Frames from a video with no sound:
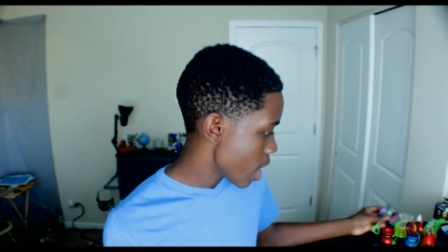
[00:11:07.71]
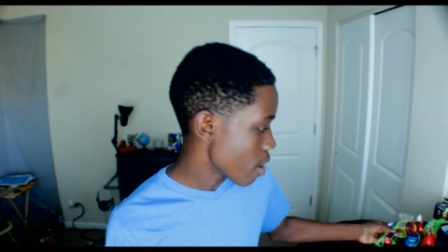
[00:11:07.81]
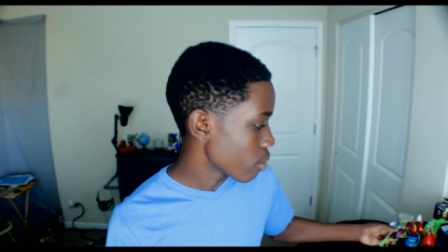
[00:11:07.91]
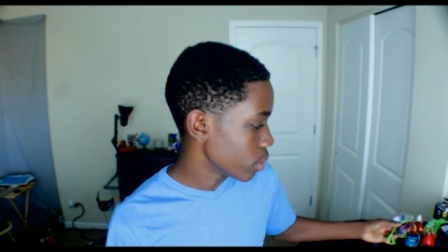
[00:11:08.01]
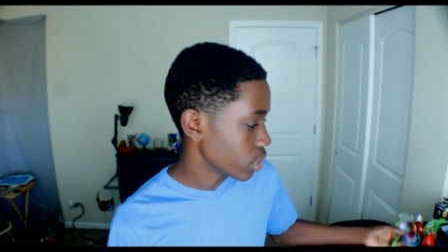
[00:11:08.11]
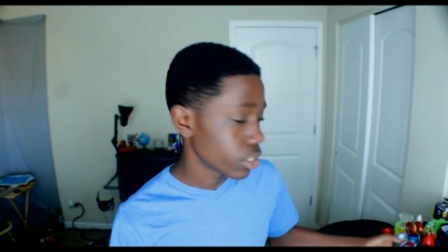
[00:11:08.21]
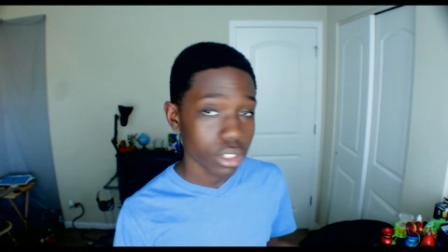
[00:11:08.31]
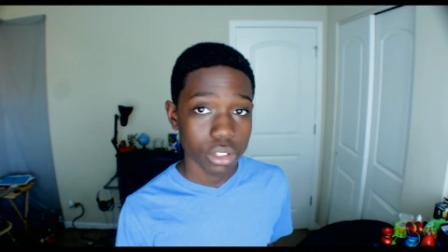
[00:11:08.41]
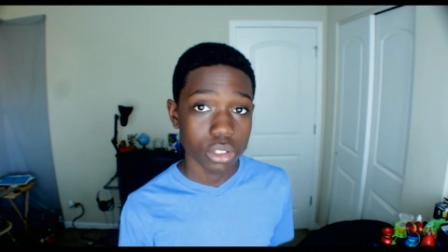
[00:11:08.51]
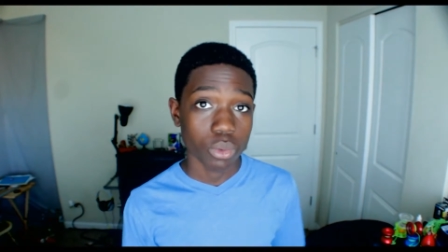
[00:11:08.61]
air
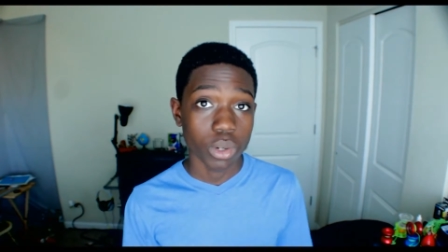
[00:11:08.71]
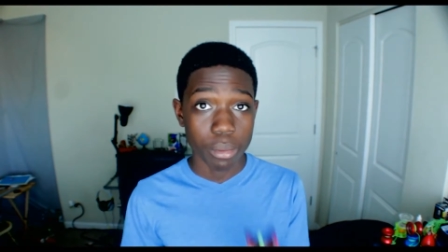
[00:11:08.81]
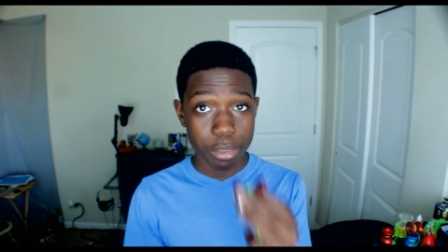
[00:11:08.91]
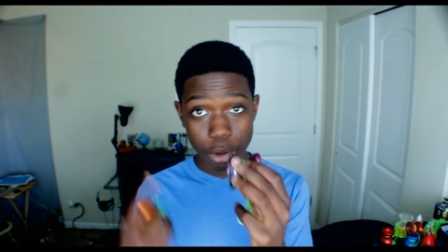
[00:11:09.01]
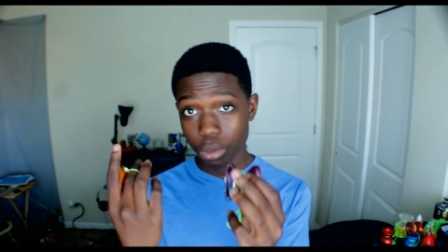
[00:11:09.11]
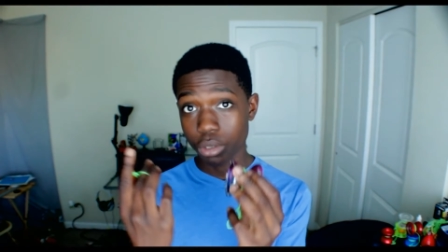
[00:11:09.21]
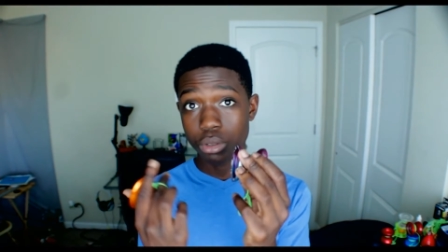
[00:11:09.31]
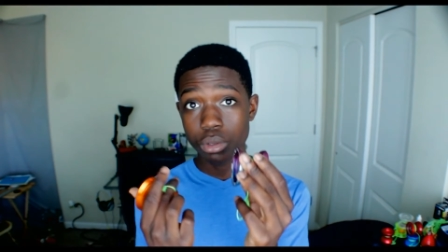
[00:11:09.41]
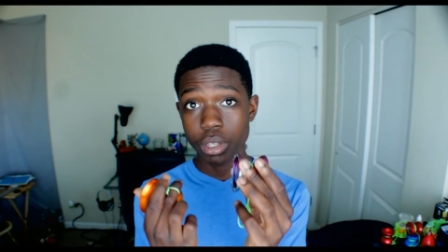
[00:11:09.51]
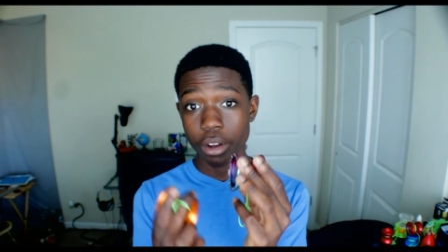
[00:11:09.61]
resistance when I'm throwing this
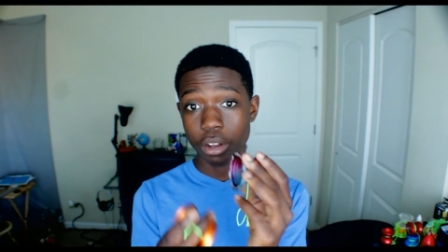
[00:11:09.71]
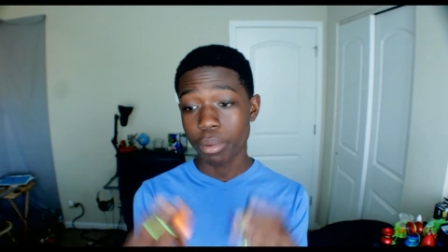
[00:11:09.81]
through the air